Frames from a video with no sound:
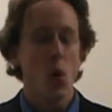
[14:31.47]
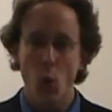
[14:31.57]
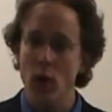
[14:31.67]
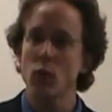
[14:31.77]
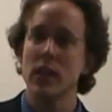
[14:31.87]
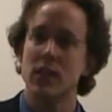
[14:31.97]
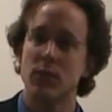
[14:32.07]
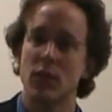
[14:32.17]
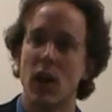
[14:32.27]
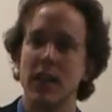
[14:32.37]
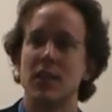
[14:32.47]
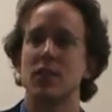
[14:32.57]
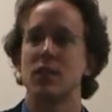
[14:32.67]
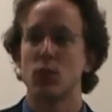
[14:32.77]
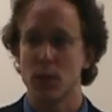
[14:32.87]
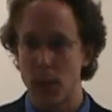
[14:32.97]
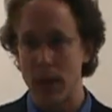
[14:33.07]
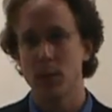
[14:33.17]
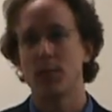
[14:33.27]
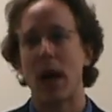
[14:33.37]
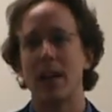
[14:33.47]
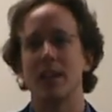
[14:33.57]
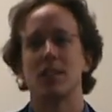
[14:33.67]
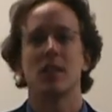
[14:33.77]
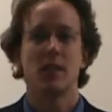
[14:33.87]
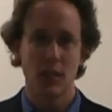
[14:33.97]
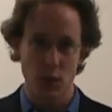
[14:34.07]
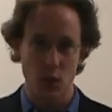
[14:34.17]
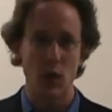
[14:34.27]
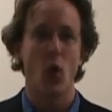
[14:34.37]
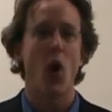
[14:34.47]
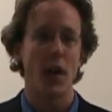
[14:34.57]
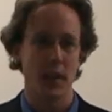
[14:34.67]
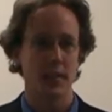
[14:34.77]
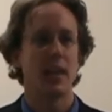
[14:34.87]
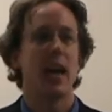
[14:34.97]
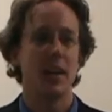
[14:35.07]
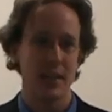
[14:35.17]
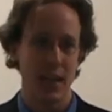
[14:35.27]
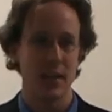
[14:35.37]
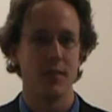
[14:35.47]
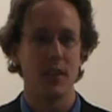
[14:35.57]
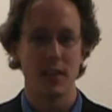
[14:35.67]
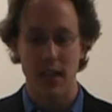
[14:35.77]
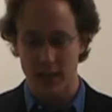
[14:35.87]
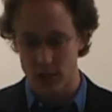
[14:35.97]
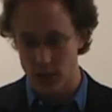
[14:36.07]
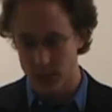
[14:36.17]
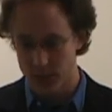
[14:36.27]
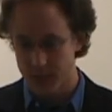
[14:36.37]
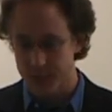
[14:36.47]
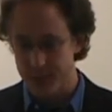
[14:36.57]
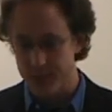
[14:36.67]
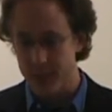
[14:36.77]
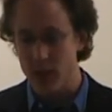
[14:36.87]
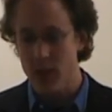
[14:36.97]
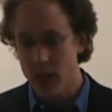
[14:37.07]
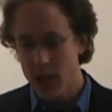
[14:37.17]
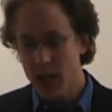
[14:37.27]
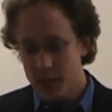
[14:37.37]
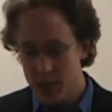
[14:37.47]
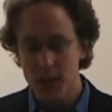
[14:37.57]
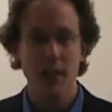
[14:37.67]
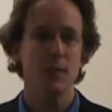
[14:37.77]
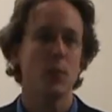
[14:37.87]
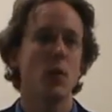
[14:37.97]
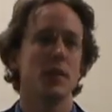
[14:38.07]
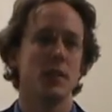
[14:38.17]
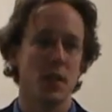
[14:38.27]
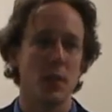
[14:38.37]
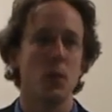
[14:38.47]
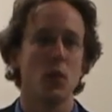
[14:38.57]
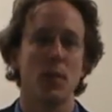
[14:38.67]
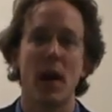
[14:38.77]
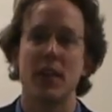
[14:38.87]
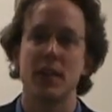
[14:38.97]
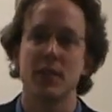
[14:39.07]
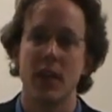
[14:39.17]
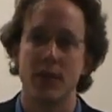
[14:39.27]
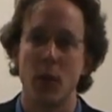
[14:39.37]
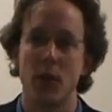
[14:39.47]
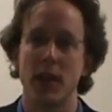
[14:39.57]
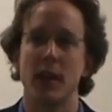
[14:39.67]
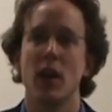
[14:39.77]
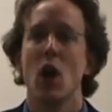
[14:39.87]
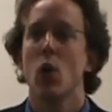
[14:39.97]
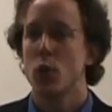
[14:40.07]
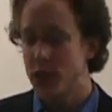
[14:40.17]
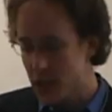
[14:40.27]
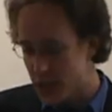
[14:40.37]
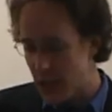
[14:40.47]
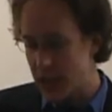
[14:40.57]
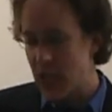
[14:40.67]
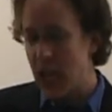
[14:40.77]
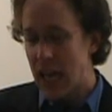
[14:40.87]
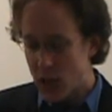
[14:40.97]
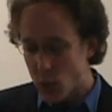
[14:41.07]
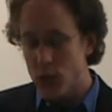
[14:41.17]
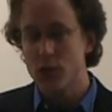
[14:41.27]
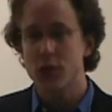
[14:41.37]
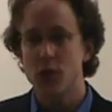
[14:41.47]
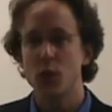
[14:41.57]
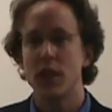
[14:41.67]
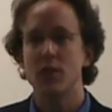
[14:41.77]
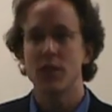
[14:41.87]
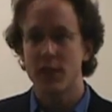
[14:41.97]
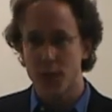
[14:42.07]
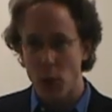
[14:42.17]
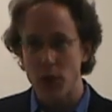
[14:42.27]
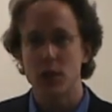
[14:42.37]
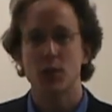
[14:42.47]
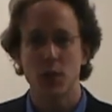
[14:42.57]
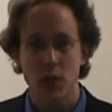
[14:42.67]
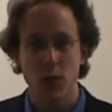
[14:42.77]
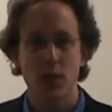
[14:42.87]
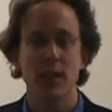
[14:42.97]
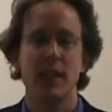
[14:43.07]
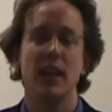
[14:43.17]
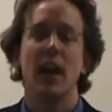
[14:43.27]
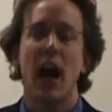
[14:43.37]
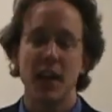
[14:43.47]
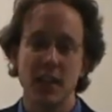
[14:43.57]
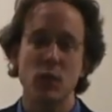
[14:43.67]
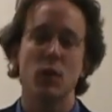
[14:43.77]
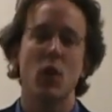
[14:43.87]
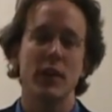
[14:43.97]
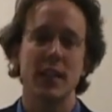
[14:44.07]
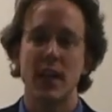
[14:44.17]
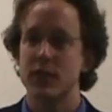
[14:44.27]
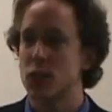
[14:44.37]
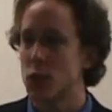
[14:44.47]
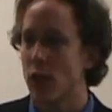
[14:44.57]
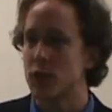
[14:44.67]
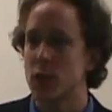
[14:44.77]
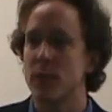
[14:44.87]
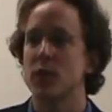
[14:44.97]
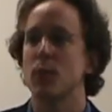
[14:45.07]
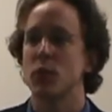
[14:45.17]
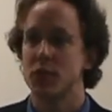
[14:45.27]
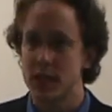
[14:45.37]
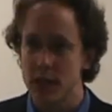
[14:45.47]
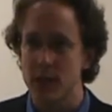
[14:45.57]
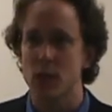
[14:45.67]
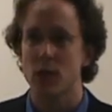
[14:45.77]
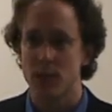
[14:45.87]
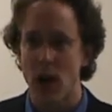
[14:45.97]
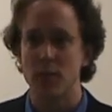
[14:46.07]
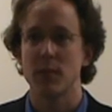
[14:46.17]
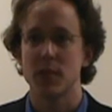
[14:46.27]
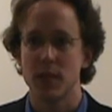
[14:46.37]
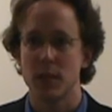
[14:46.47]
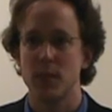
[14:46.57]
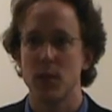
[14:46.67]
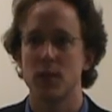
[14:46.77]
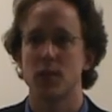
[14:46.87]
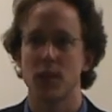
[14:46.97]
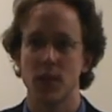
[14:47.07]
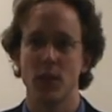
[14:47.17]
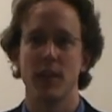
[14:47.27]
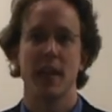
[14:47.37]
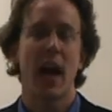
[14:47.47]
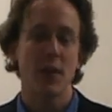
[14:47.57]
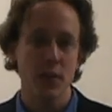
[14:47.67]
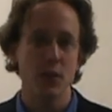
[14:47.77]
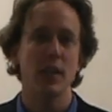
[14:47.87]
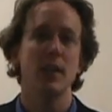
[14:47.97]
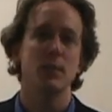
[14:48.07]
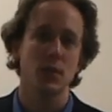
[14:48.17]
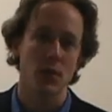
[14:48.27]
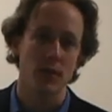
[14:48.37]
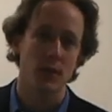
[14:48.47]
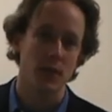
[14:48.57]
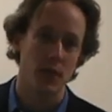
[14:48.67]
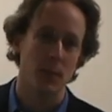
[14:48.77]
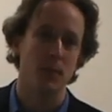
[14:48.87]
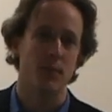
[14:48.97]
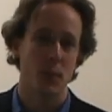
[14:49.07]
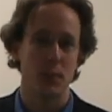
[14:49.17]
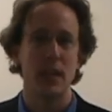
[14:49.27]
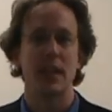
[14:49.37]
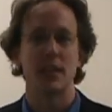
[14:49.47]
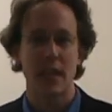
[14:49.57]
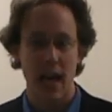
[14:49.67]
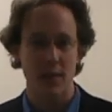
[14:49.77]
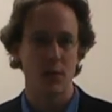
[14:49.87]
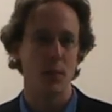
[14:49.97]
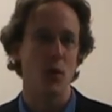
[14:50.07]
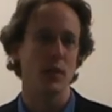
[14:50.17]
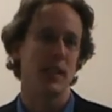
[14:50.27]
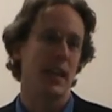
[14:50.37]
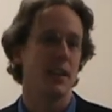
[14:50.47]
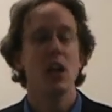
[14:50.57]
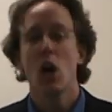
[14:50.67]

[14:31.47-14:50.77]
One way to provide this is with paper ballots that you can audit at the end of the election. The second point is more about internet voting, which is that in order to do internet voting securely, I think we're going to have to solve some of the most difficult problems in computer security. How do you keep servers from being attacked remotely? And